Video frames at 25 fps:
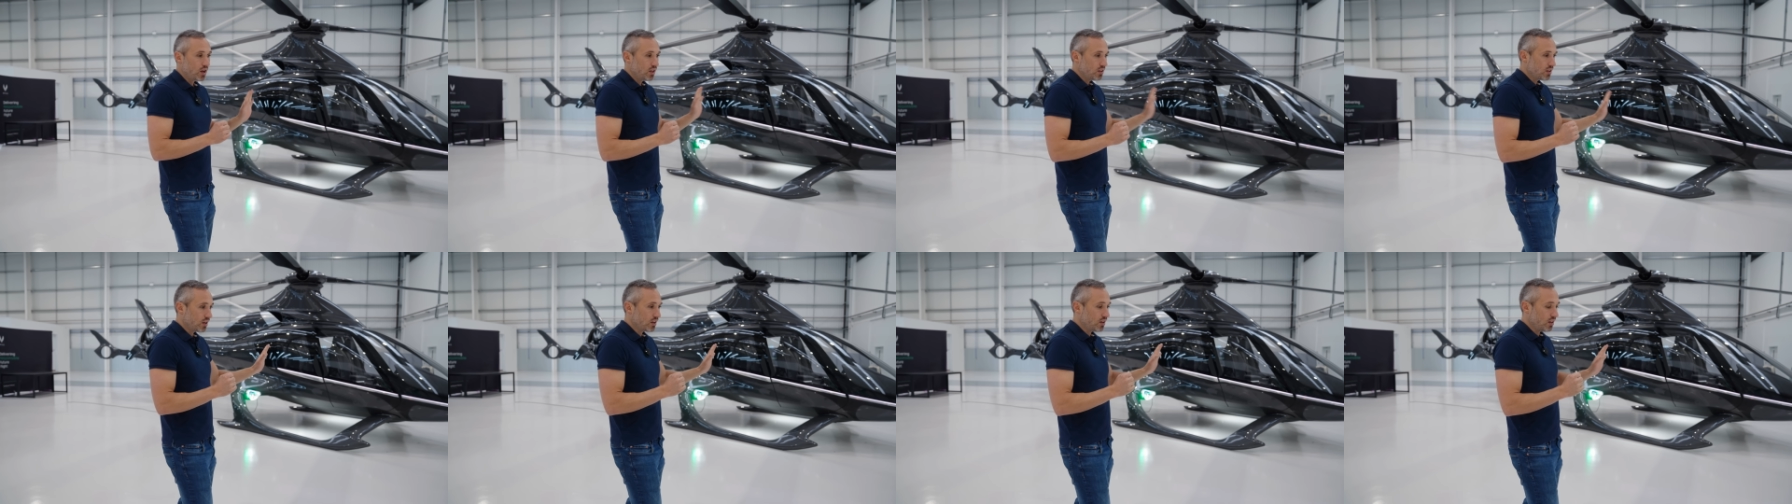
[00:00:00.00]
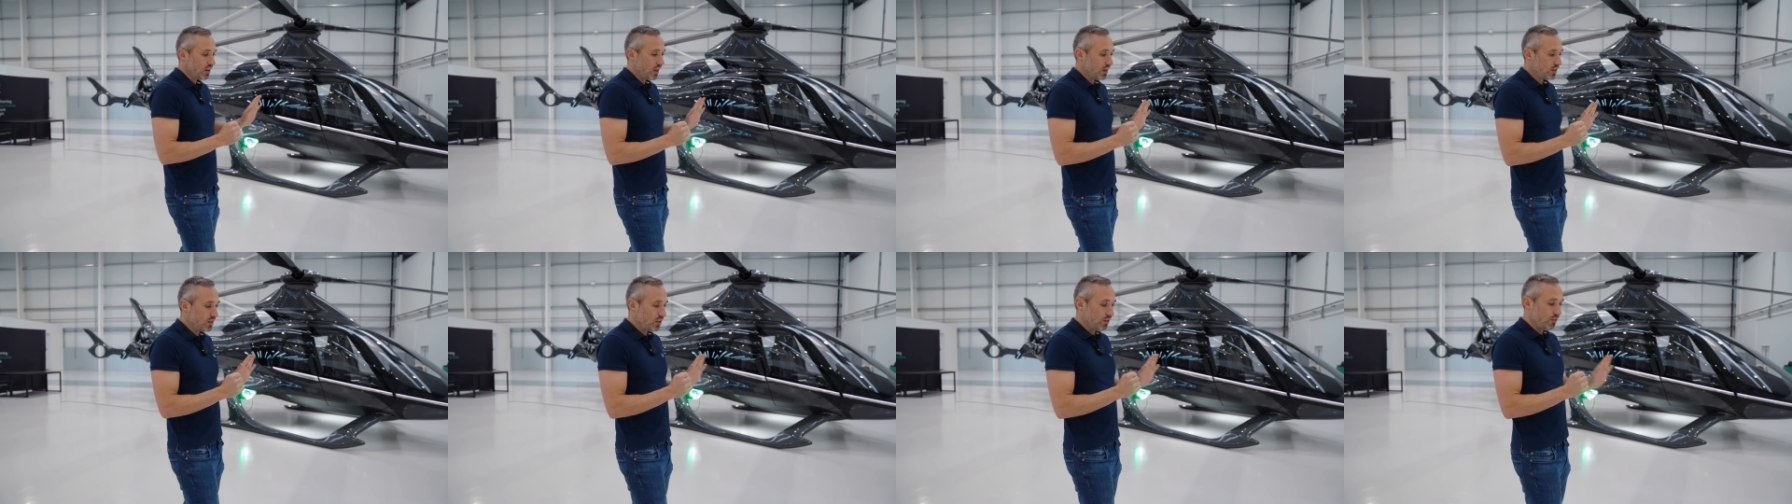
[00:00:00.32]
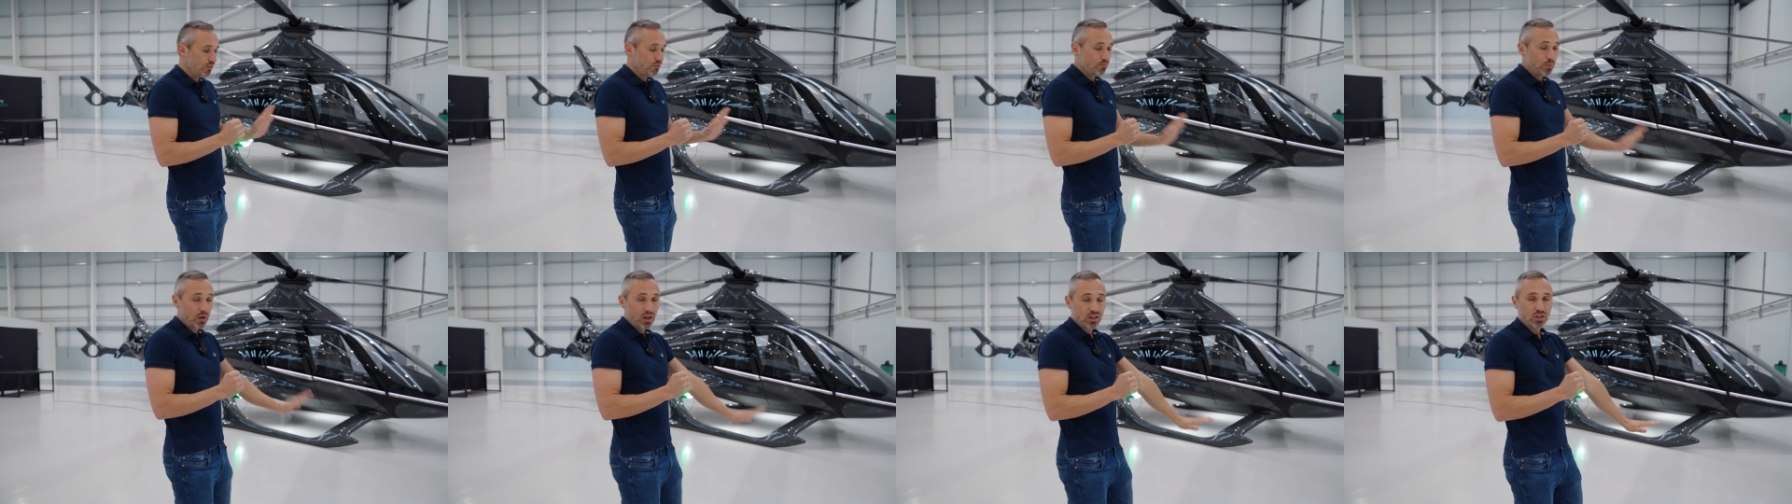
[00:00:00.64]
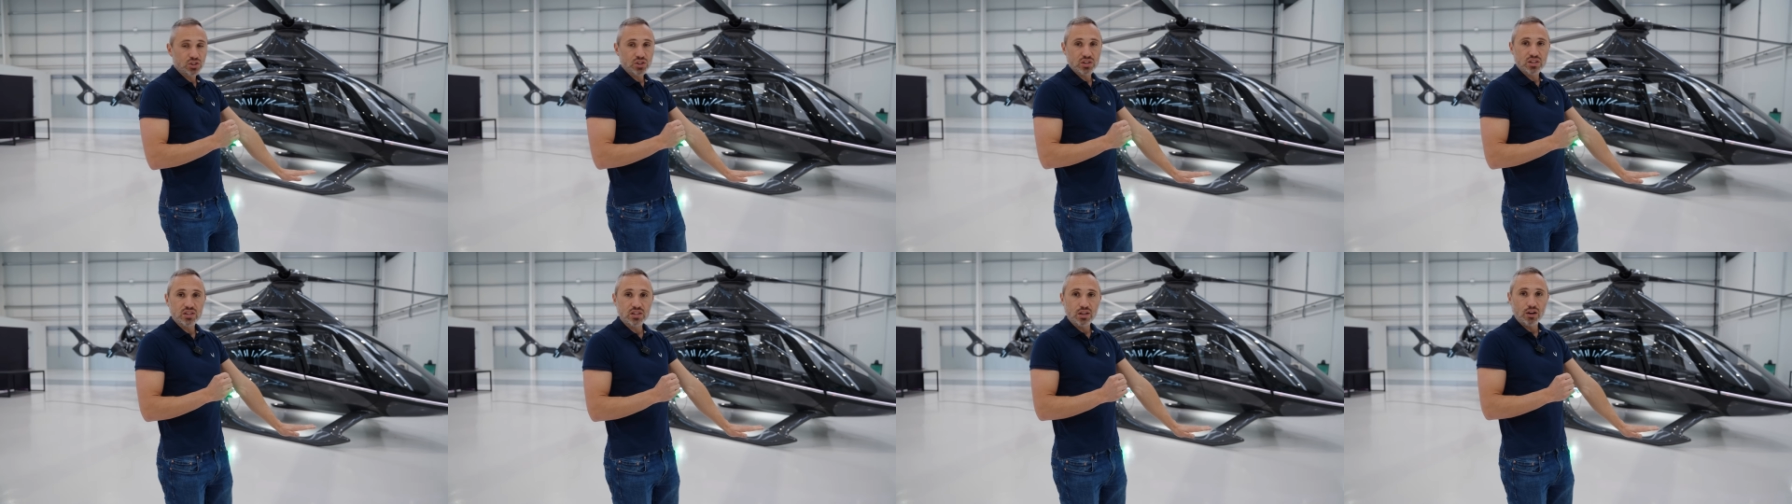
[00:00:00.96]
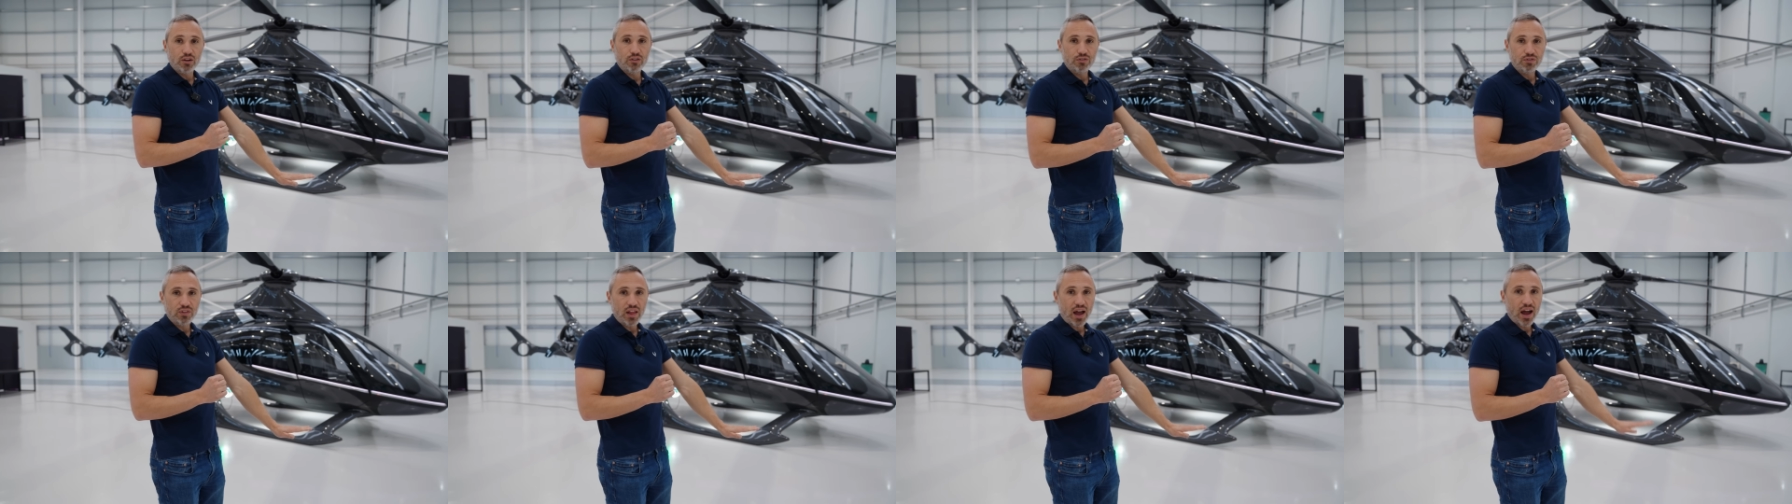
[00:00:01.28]
The collective pitch is
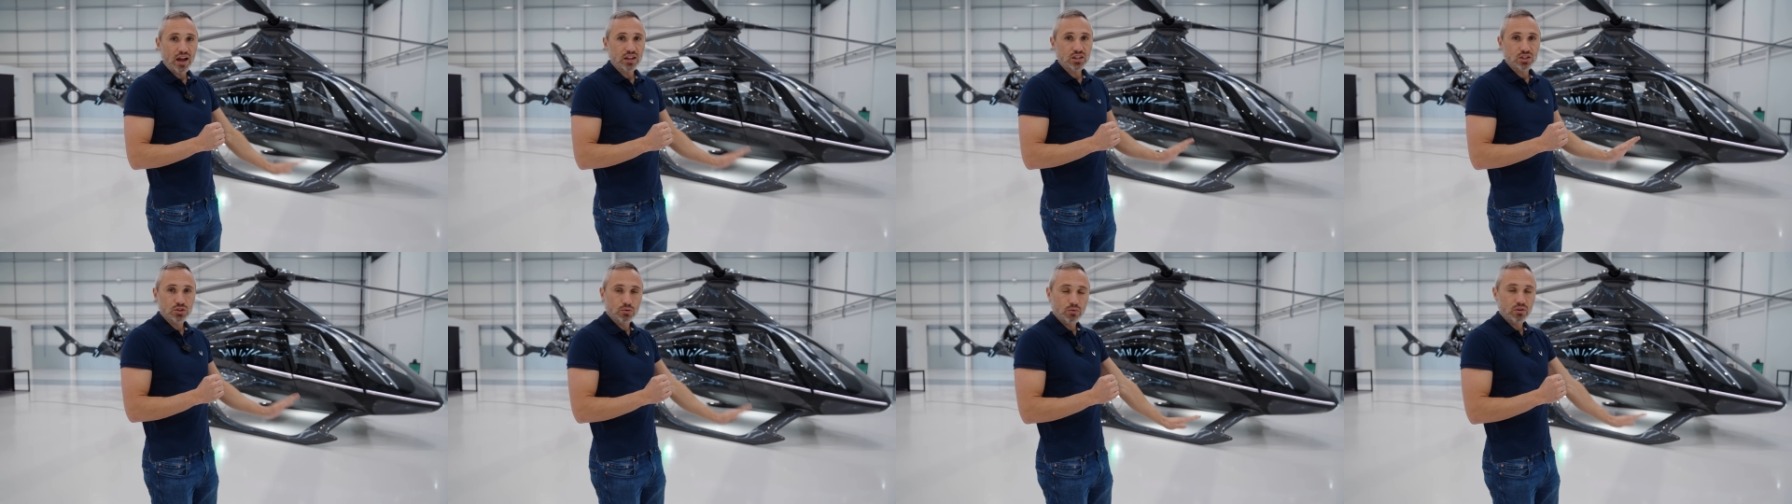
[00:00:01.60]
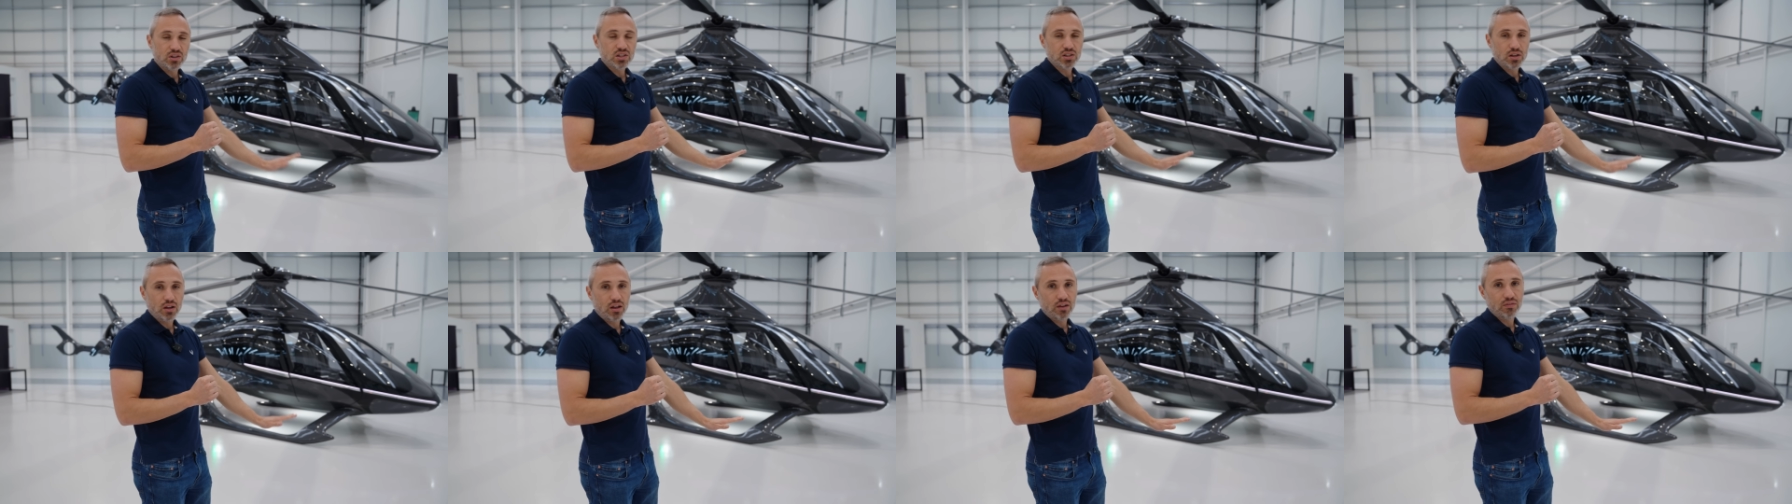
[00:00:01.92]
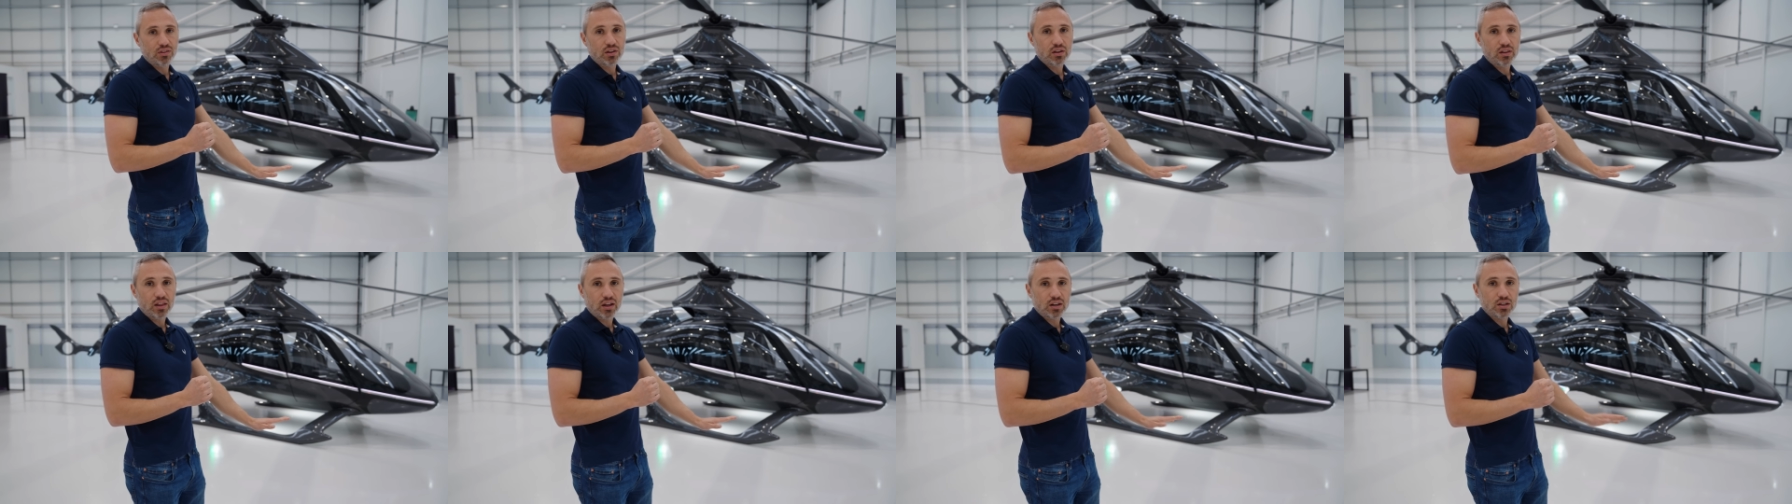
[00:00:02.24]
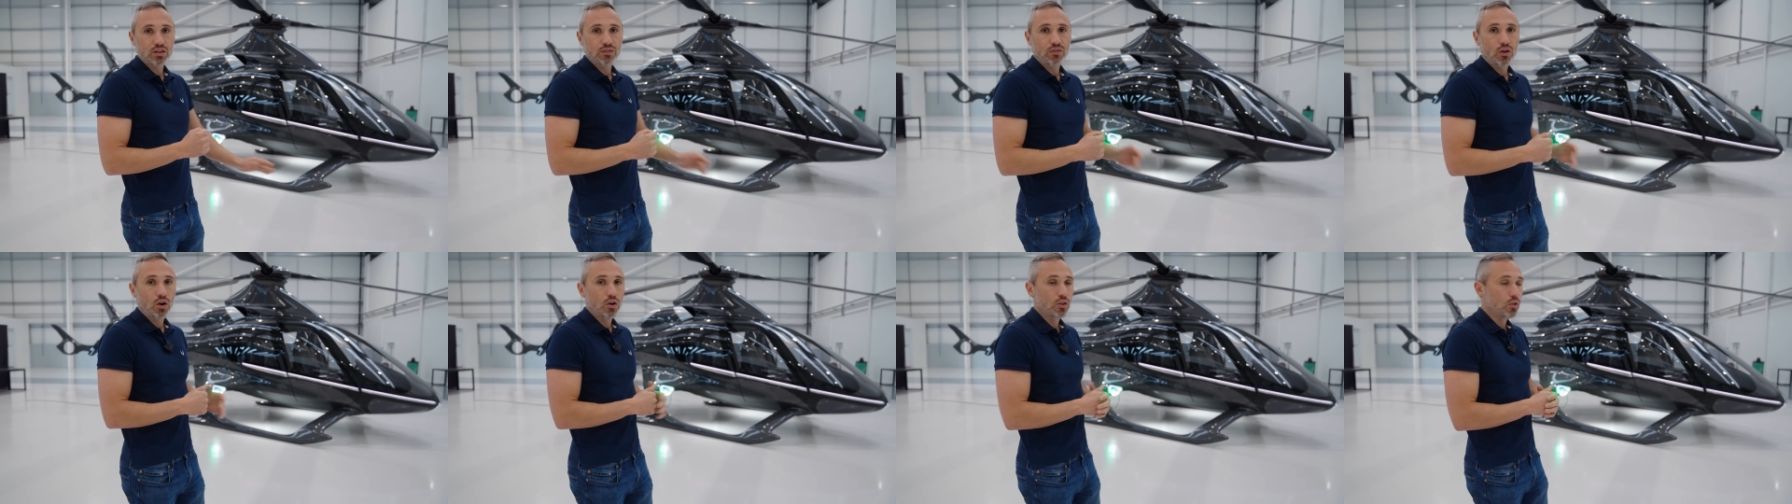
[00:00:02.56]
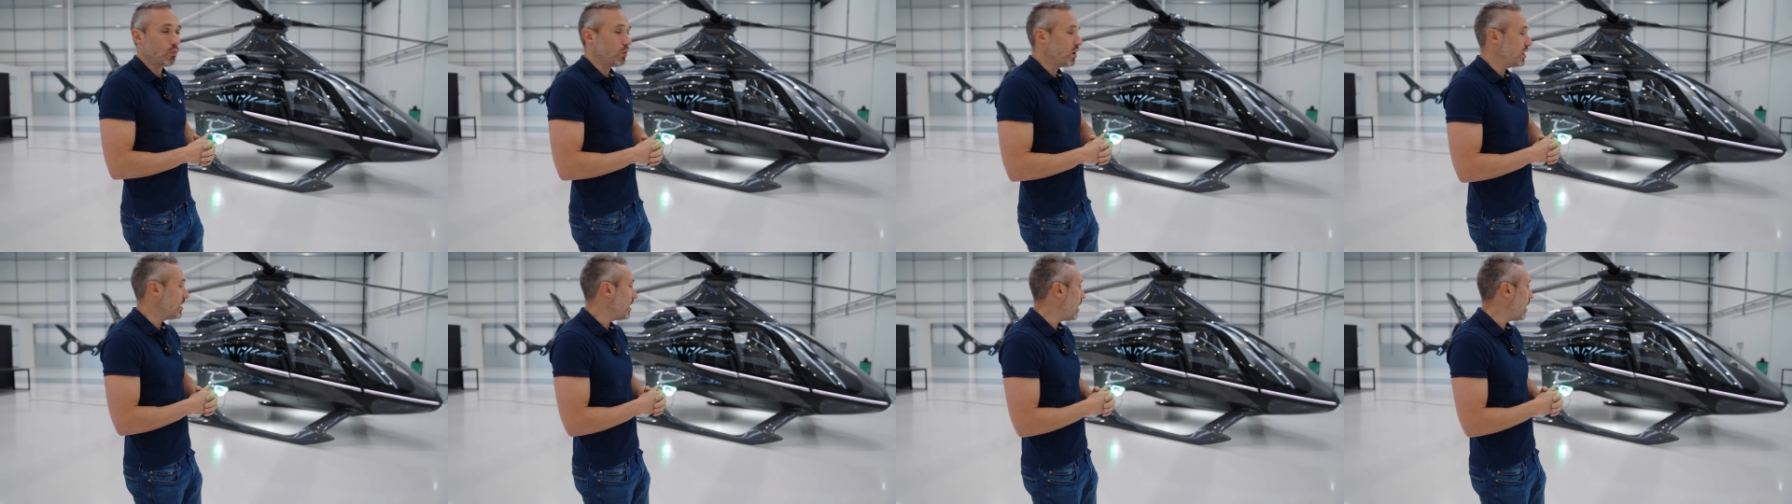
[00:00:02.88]
still flat, so we still have the collective all the way